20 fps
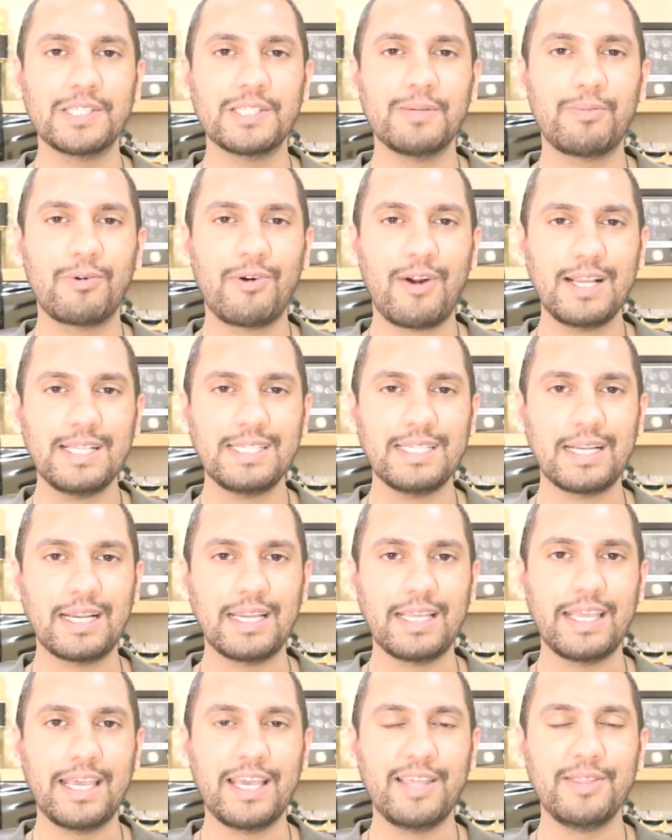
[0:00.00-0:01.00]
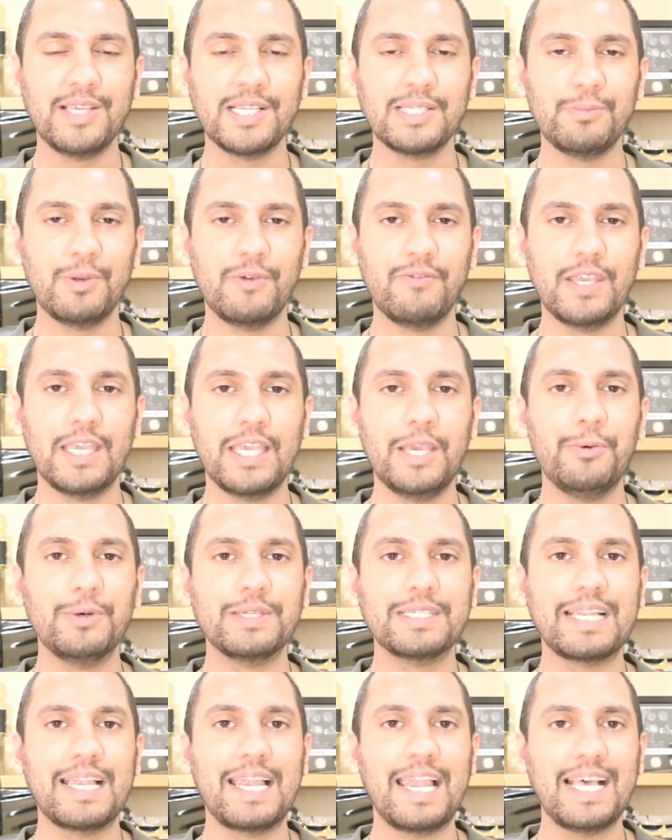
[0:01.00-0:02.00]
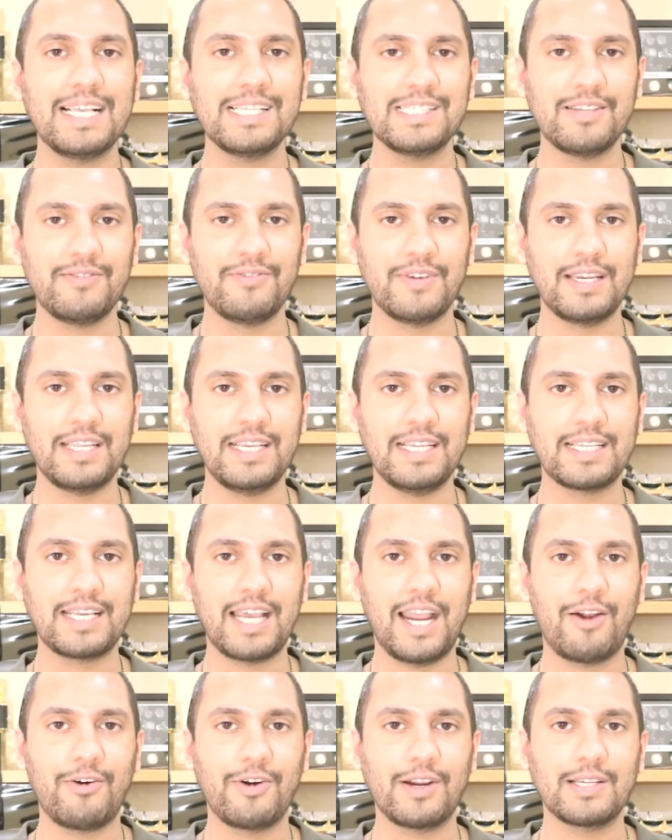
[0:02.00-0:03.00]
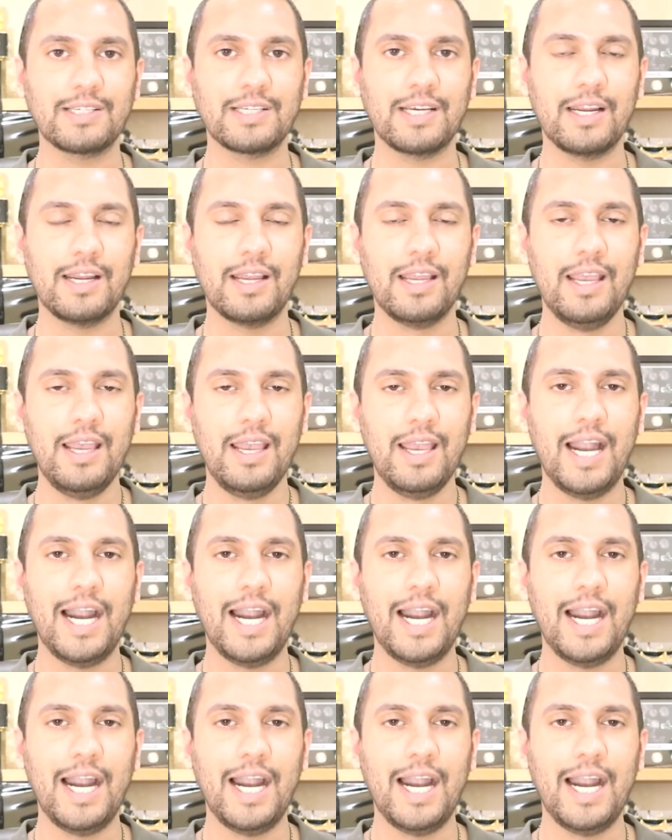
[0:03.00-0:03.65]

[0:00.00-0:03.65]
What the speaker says: Surprisingly, in this movie, he was less of a lead character